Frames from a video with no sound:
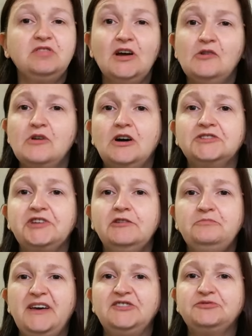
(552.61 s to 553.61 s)
little
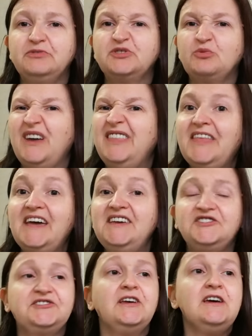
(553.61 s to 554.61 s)
cutout bits was quite
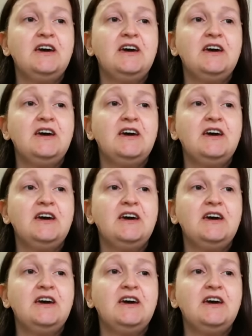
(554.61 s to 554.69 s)
nice.